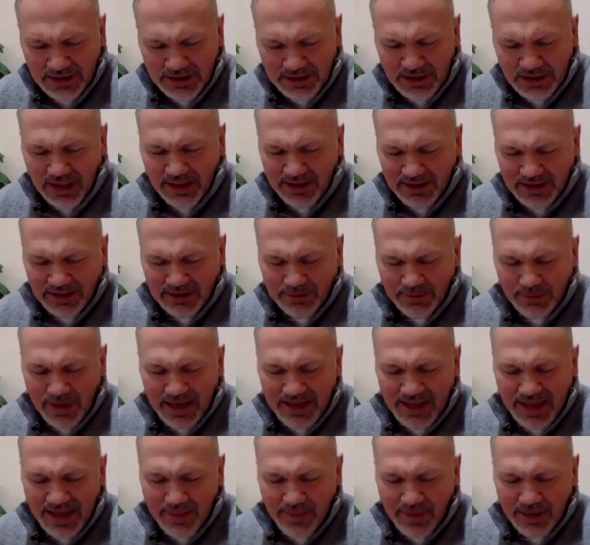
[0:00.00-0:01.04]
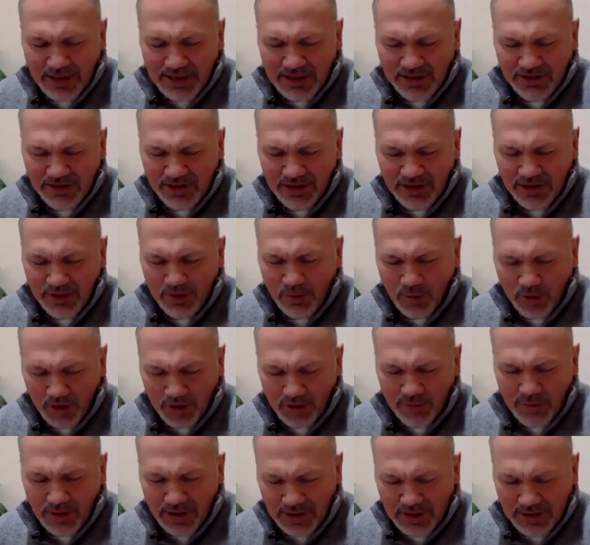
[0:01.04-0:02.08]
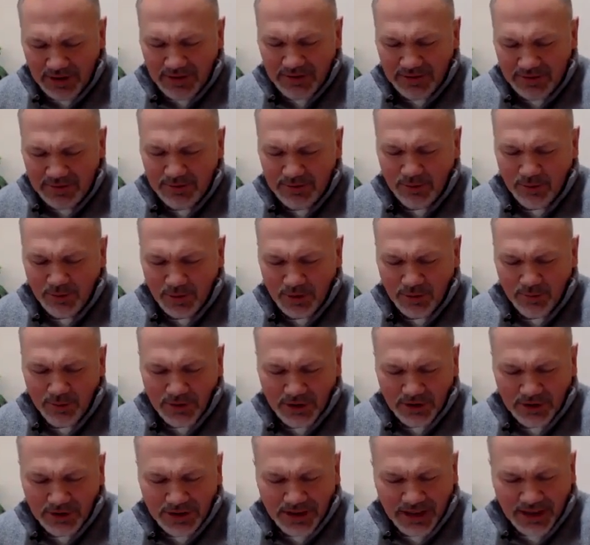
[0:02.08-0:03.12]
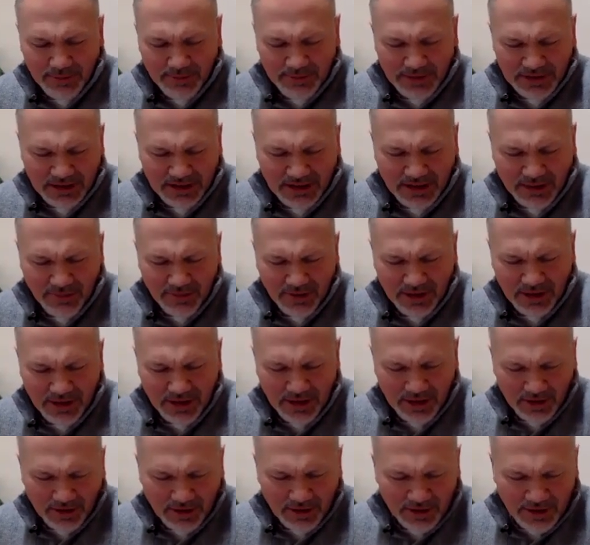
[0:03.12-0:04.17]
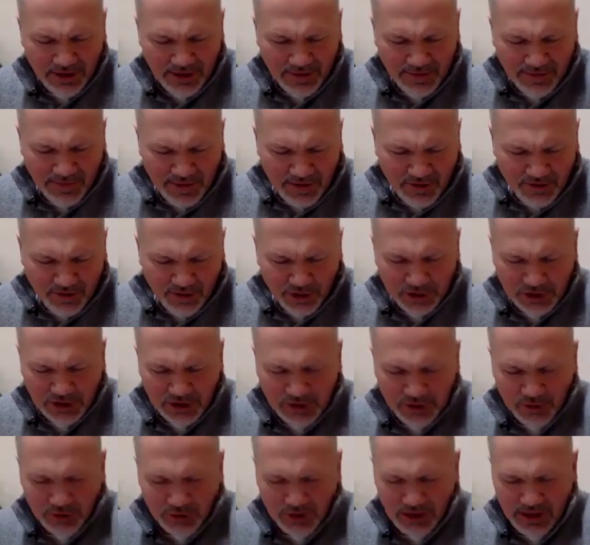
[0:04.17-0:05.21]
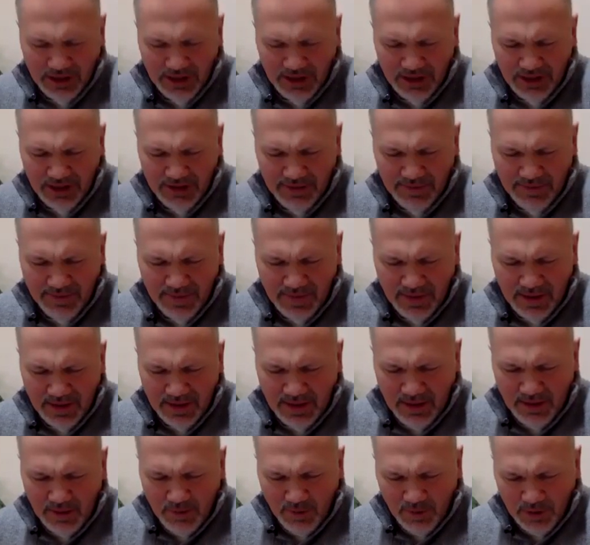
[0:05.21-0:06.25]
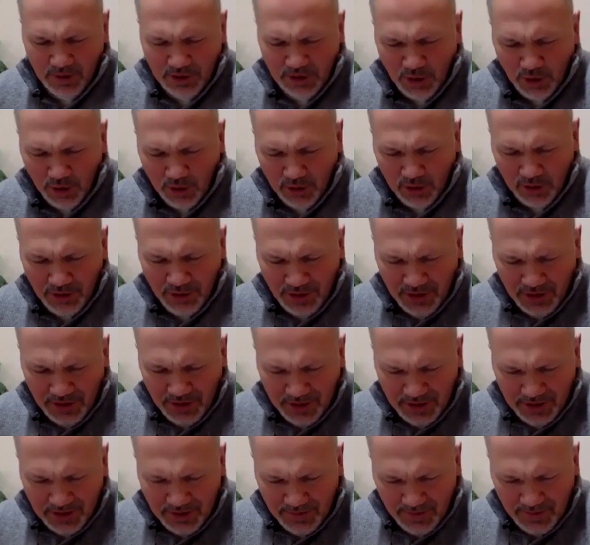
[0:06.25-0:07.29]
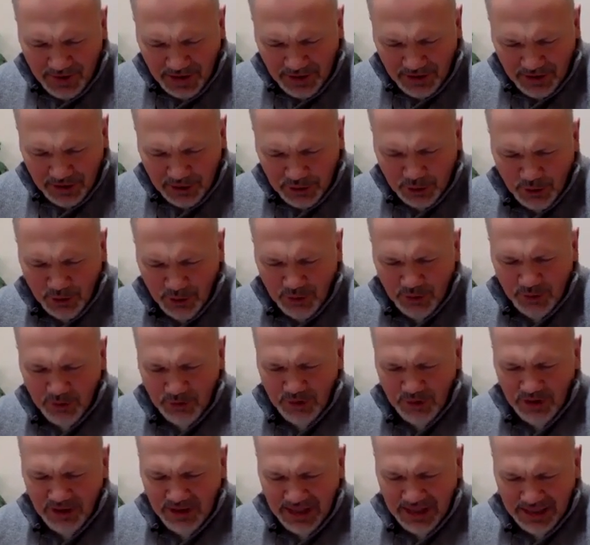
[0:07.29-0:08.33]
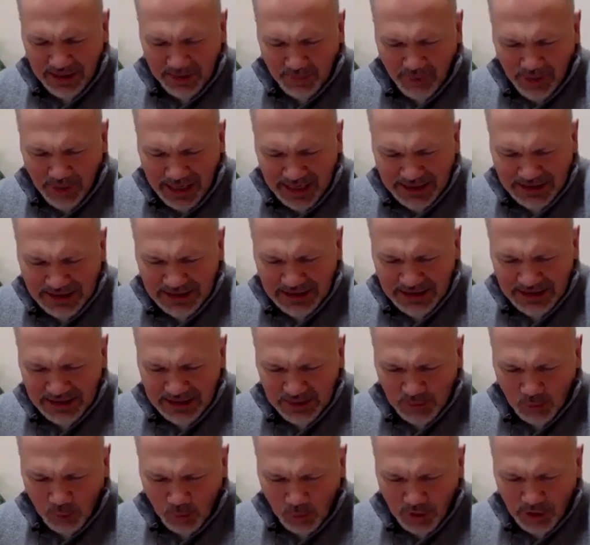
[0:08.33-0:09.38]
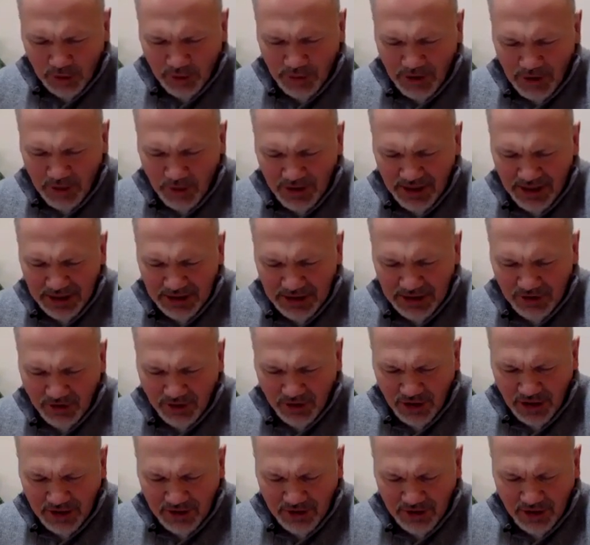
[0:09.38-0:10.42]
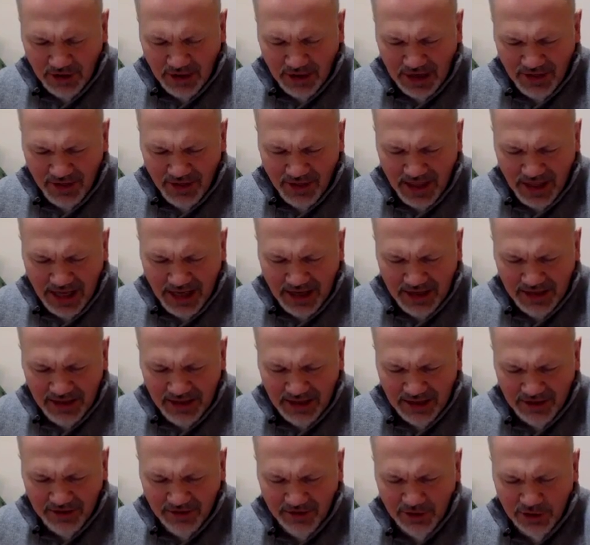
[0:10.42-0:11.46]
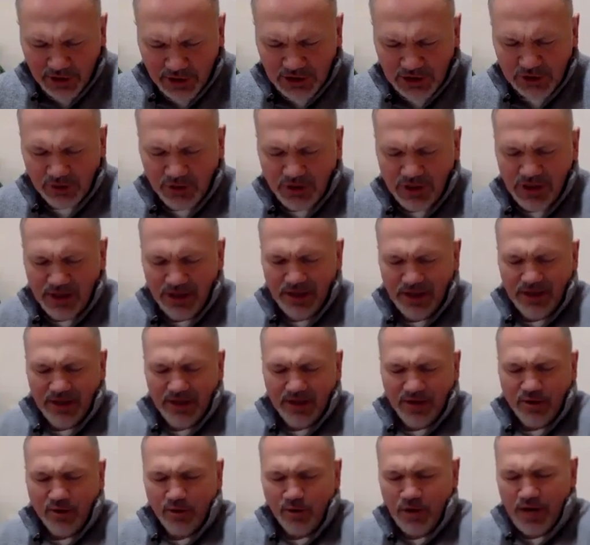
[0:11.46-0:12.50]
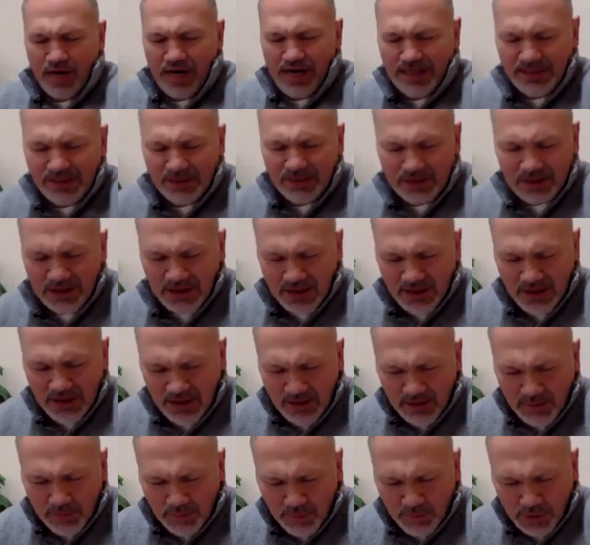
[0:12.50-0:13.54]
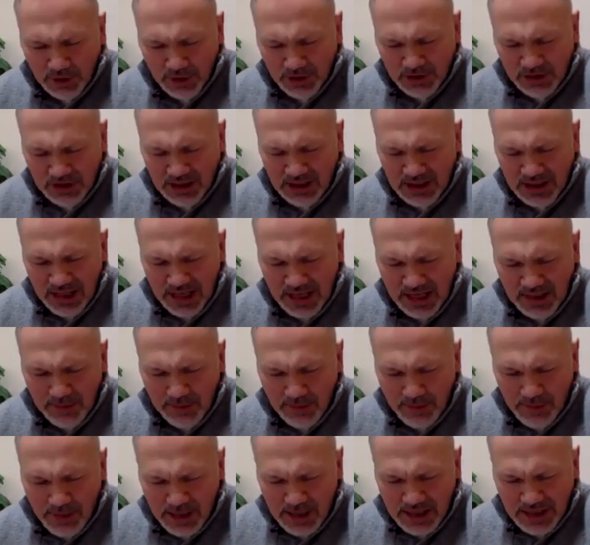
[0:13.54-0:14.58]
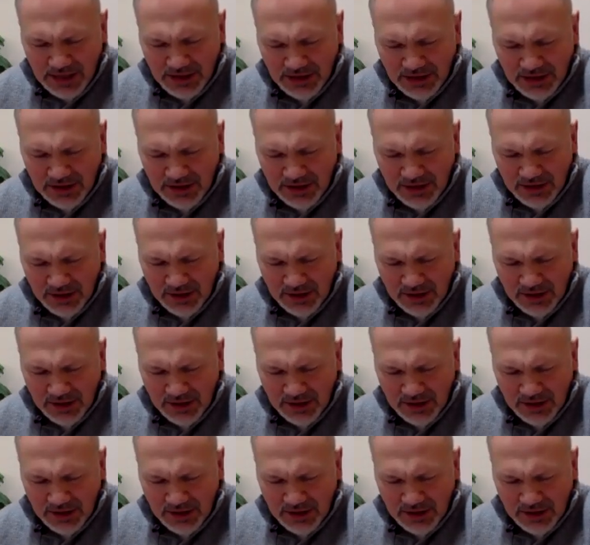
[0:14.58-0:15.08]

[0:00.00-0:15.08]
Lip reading: John doesn't make that much of it in the word, but we're building up to something here. Verse 3. We're told that the truth that abides in us will be with us forever. And then in verse 3, grace, mercy, and peace